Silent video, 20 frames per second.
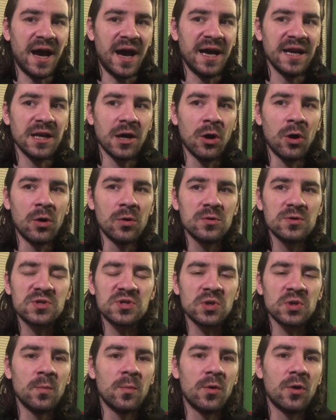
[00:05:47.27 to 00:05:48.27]
and
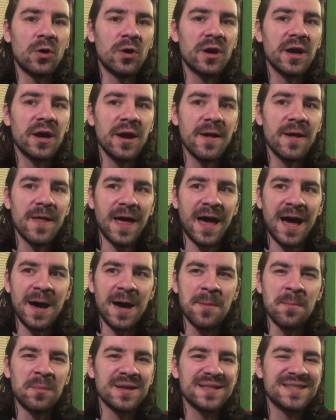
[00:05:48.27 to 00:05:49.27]
also more
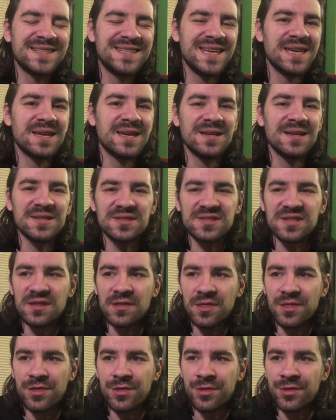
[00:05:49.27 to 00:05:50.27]
uh, meticulous
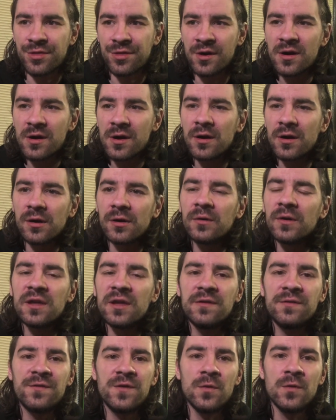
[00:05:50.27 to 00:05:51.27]
and thorough,
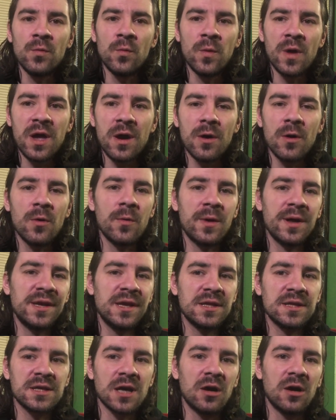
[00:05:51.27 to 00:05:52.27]
if you will, when
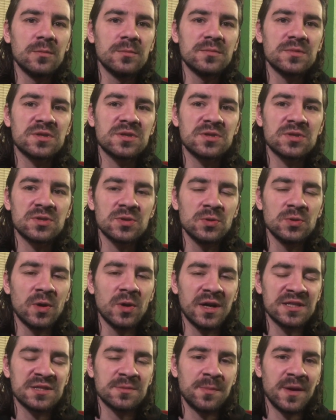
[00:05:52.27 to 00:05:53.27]
it comes to
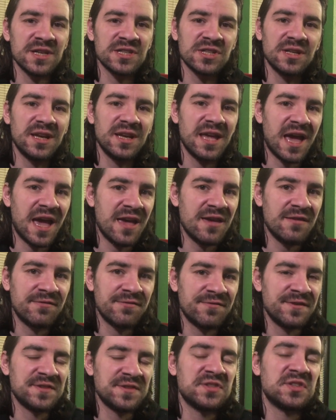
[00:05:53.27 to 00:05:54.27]
especially a
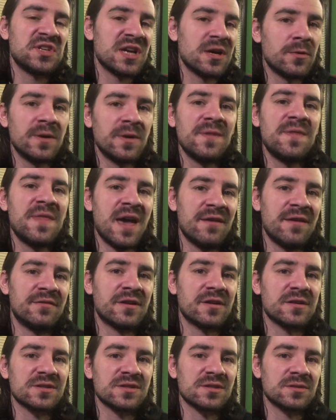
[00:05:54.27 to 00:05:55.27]
physical
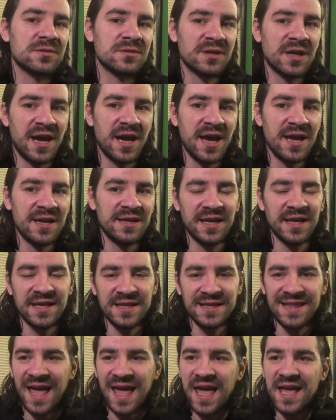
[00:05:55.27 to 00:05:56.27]
endeavors. Okay,
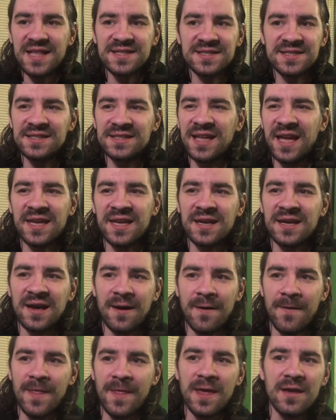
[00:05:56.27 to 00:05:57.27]
like dates, like
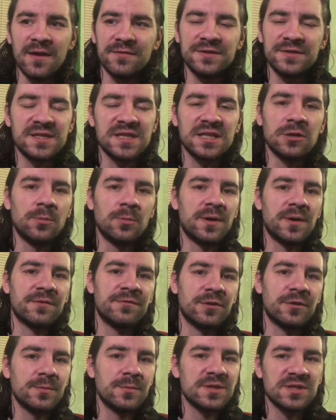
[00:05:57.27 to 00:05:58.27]
uh, physical
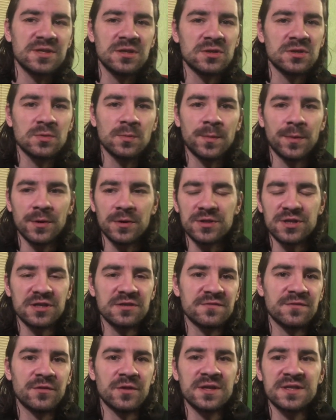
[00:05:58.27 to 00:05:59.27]
performance into
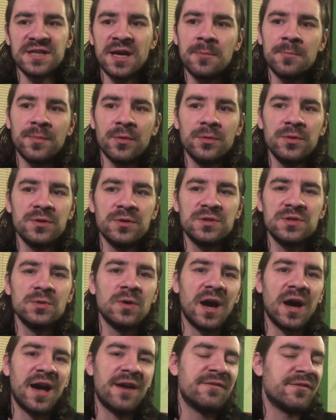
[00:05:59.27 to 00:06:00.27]
projects. For example, you
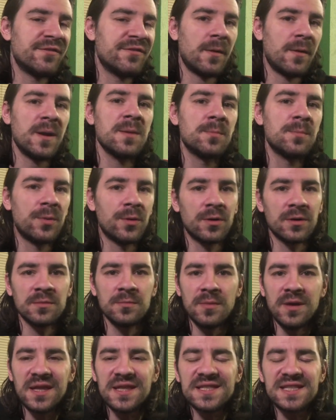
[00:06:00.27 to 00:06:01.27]
do have a very important
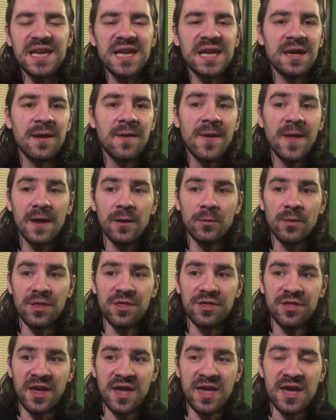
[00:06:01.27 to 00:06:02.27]
meeting
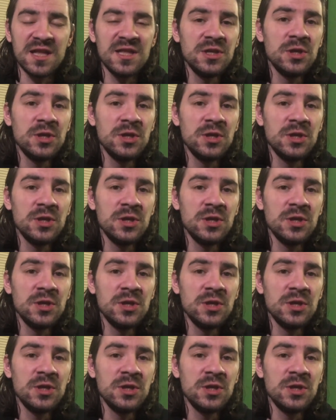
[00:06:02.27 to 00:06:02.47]
with a, a